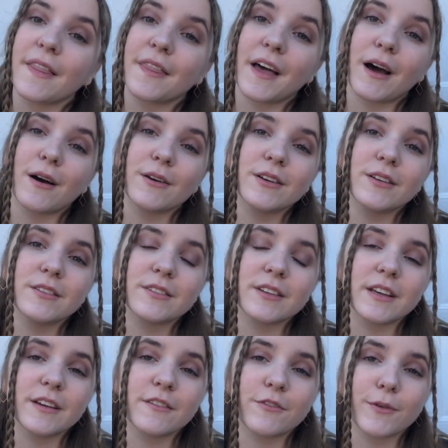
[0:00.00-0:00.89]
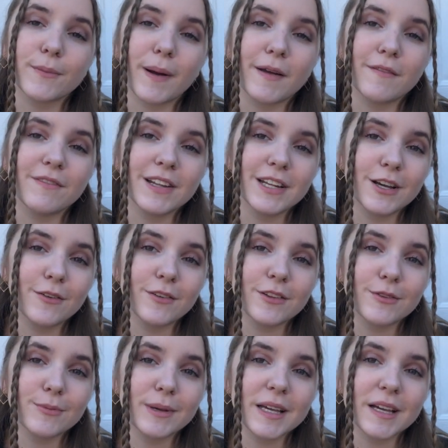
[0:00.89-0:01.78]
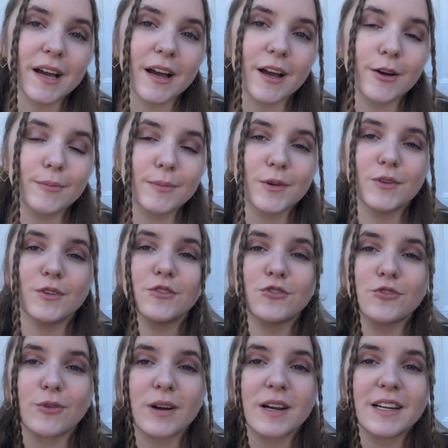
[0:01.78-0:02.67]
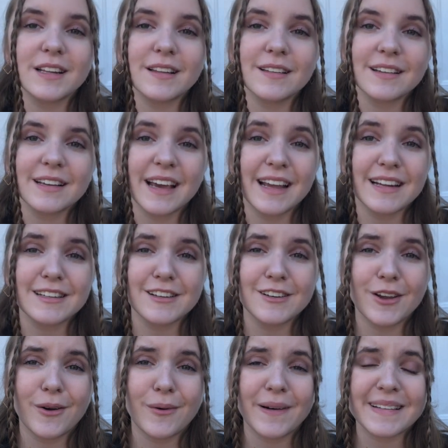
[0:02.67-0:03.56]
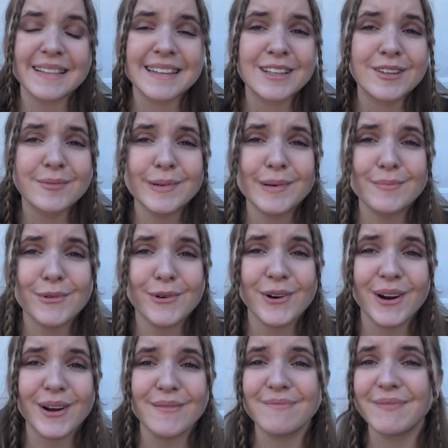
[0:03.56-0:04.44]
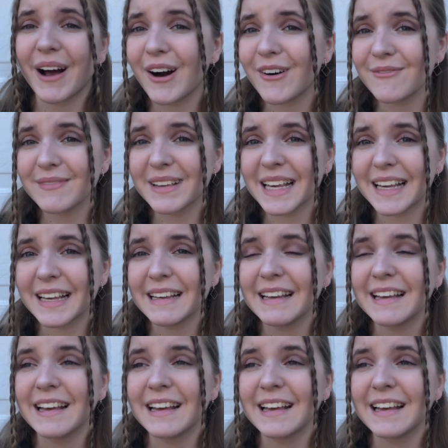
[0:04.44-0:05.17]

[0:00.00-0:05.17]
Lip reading: that is it for my video this week. I hope you enjoyed getting to know a little bit more about me.